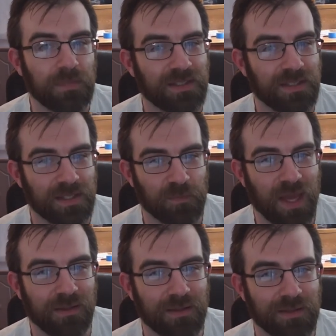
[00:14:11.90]
Since the
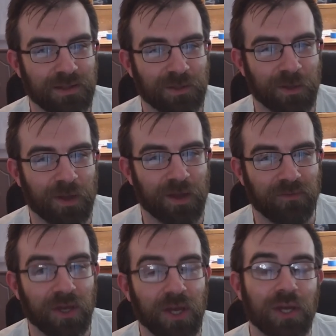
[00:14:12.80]
balance gets thrown
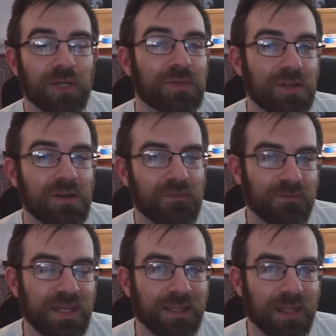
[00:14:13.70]
off, you start
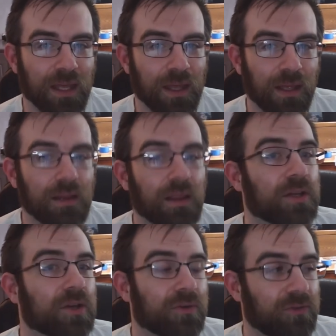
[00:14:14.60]
feeling like
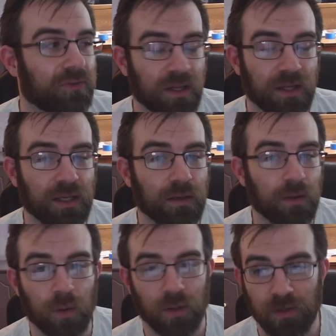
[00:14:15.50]
you're falling
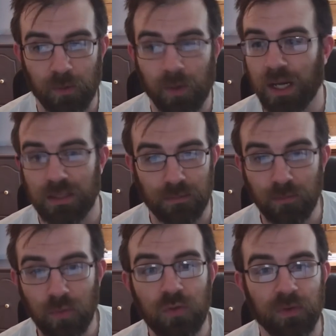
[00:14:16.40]
or otherwise
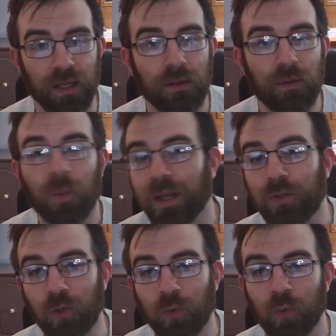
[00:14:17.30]
moving
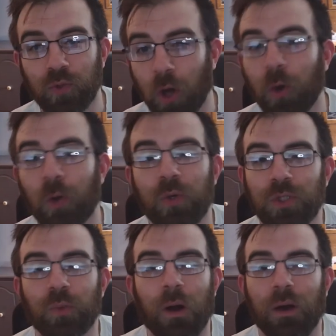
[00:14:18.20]
when you know
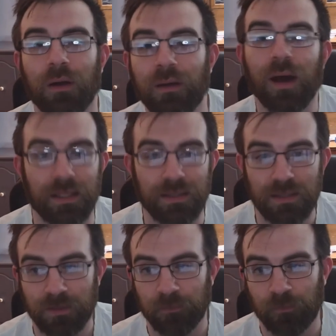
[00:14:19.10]
you are not.
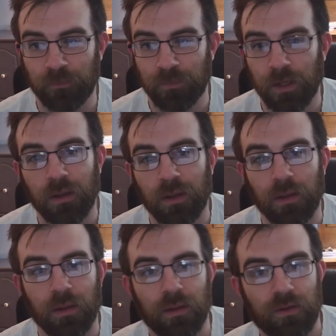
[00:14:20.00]

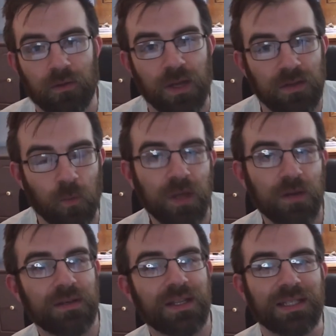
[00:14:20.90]
It creates a
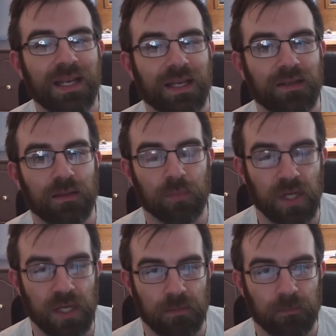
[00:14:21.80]
weird disconnect in the
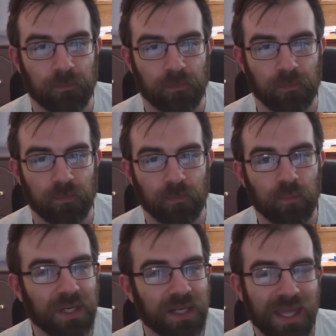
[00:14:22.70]
brain,
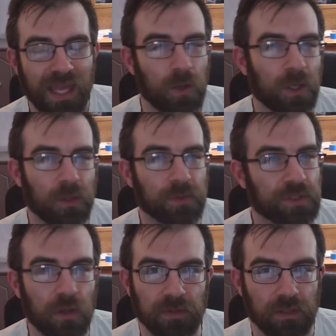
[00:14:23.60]
but it can't quite
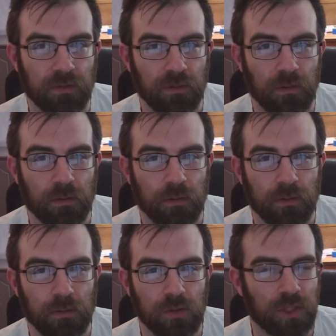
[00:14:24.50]
resolve it
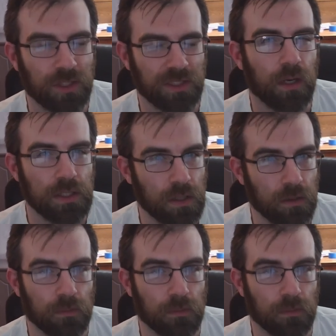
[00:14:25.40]
just on its own.